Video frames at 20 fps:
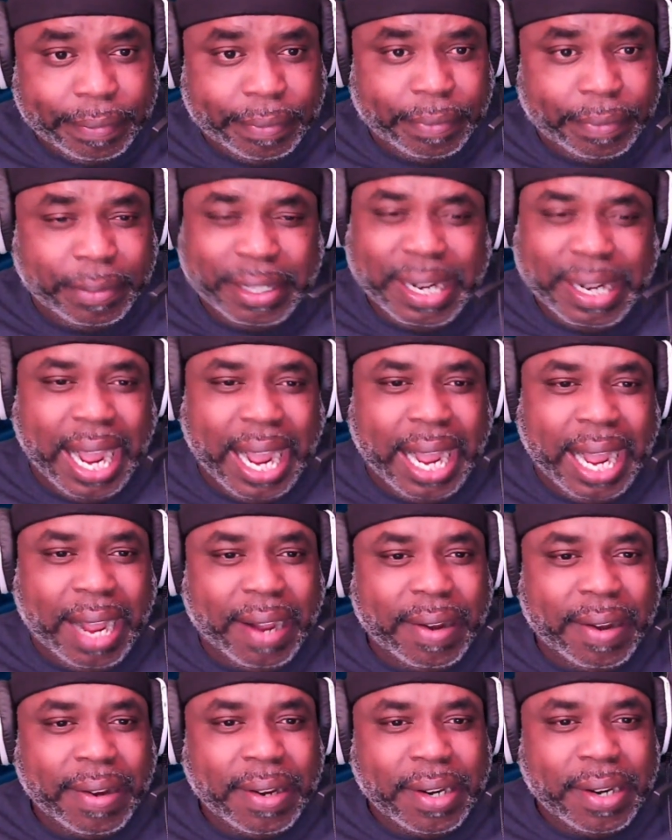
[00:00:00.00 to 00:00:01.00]
Now,
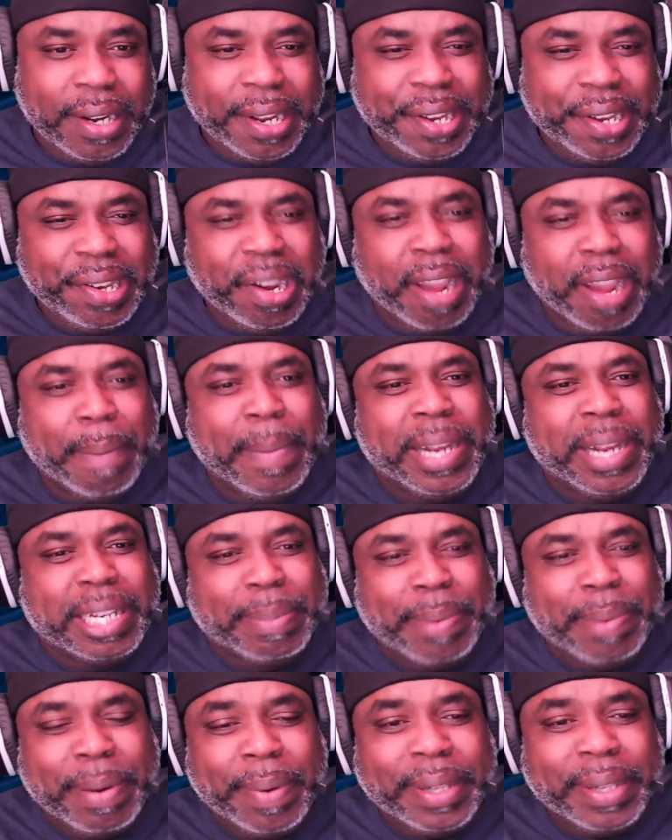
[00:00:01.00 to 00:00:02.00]
you can miss me
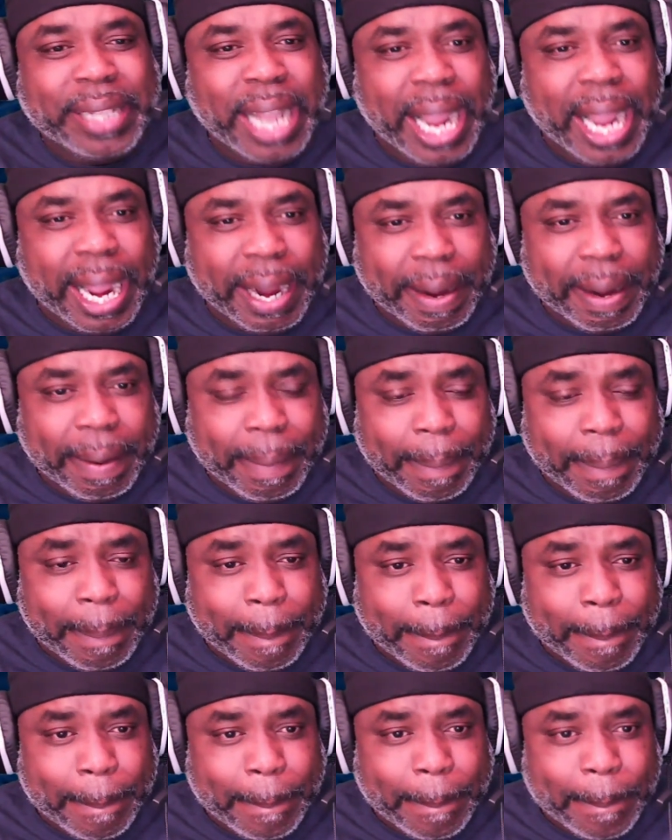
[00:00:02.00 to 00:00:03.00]
with that.
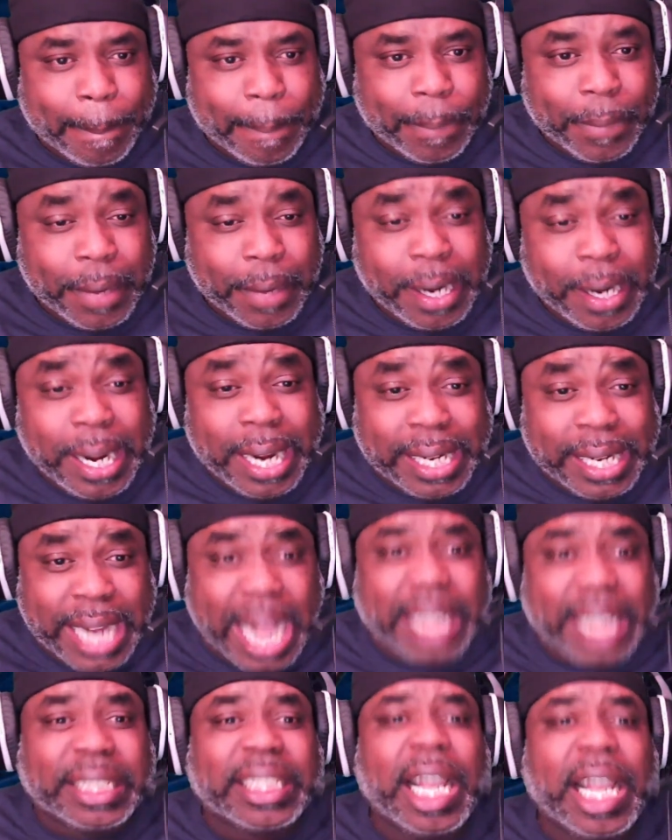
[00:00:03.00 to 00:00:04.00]
Now
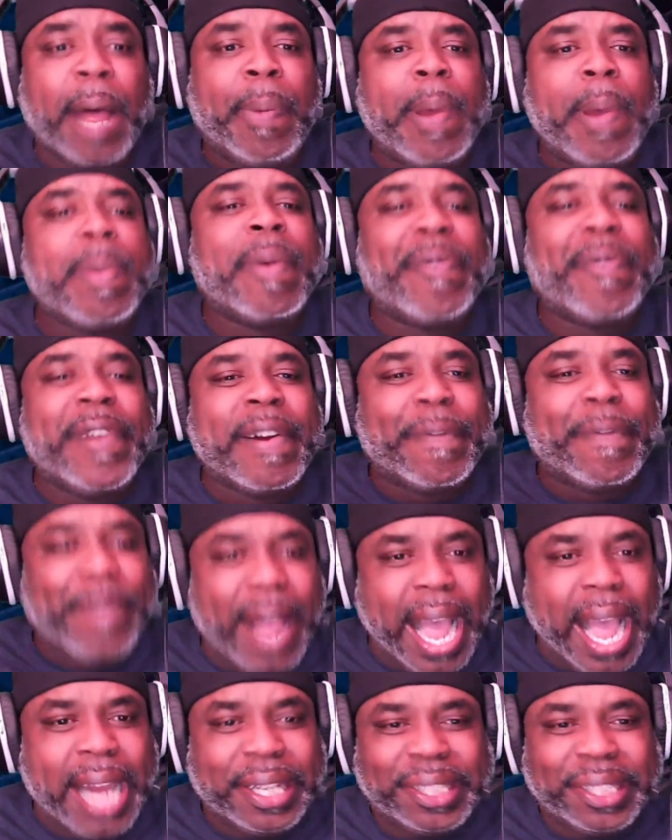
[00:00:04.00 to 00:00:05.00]
some people from the
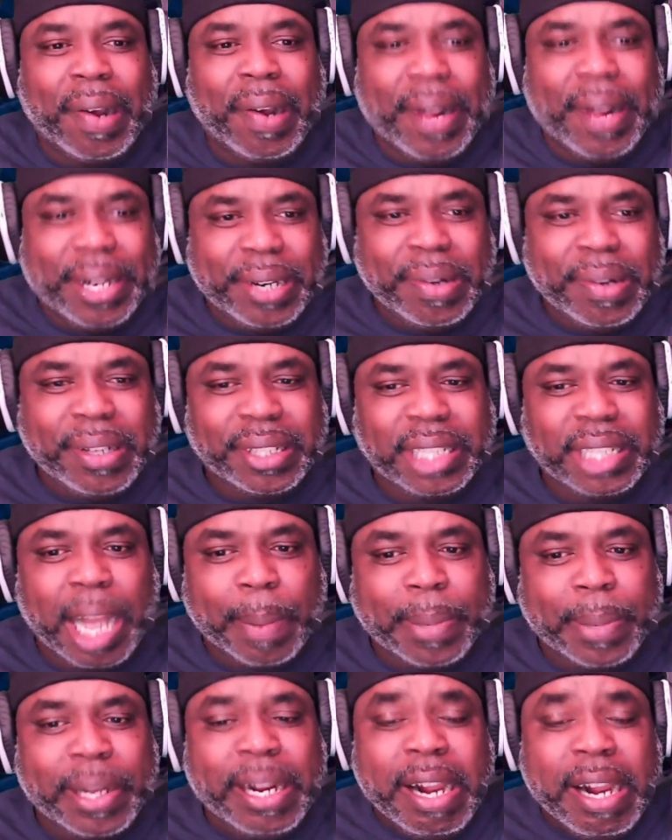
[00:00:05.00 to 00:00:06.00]
family start doing
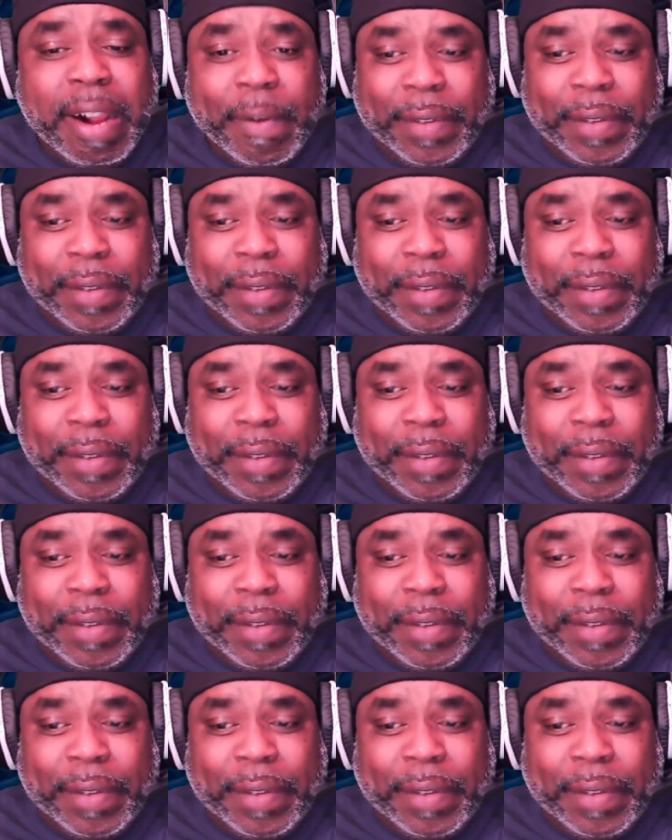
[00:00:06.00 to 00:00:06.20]
something for